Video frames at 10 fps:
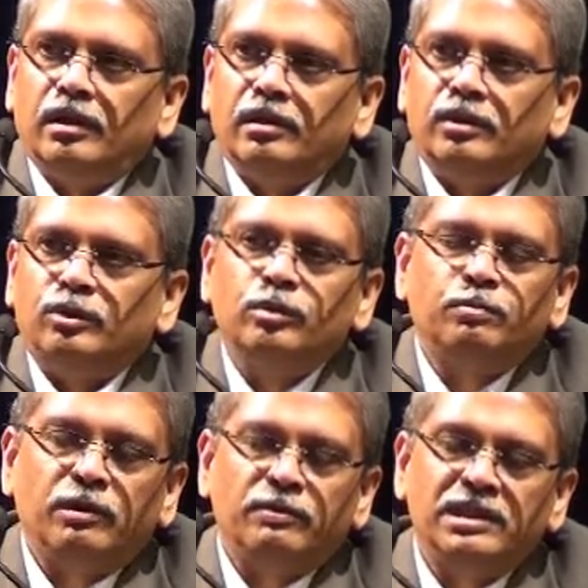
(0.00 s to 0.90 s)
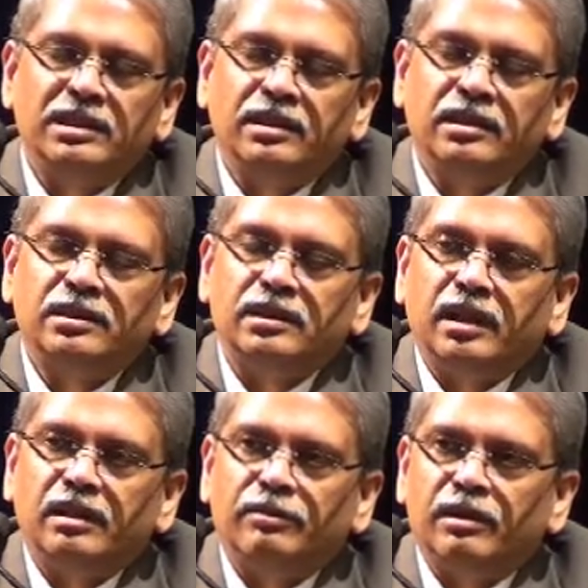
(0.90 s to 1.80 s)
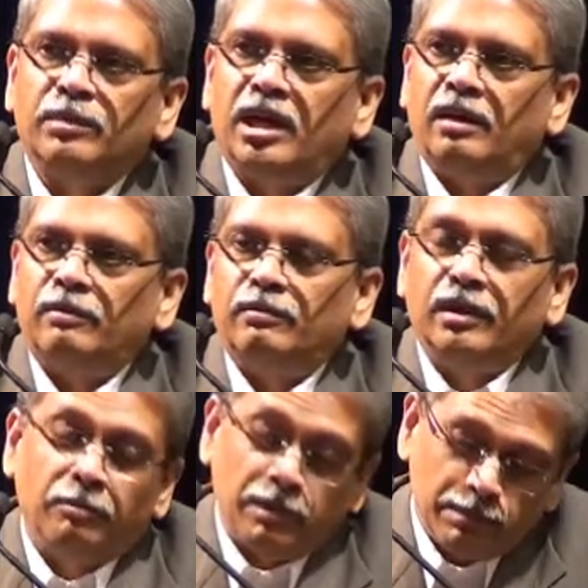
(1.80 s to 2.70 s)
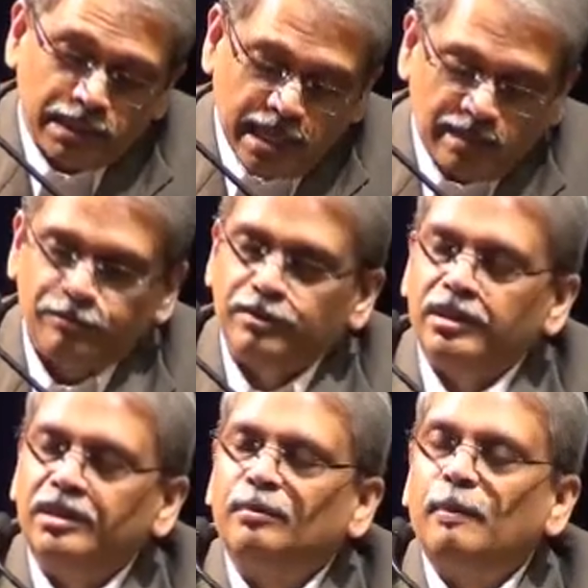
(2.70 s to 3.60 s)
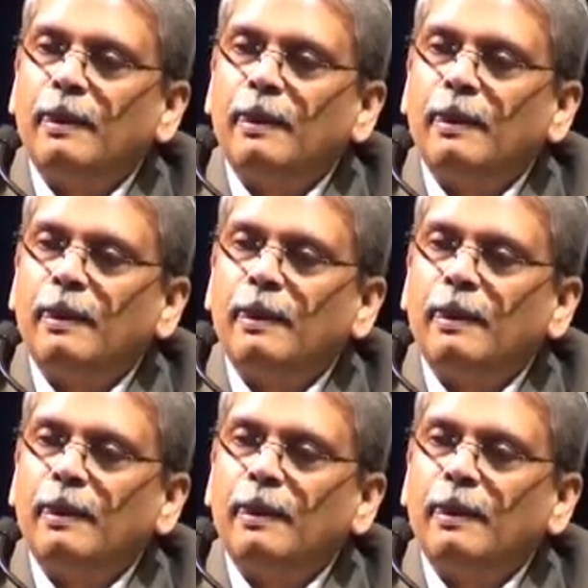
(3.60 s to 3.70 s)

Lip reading: So two professors from Stanford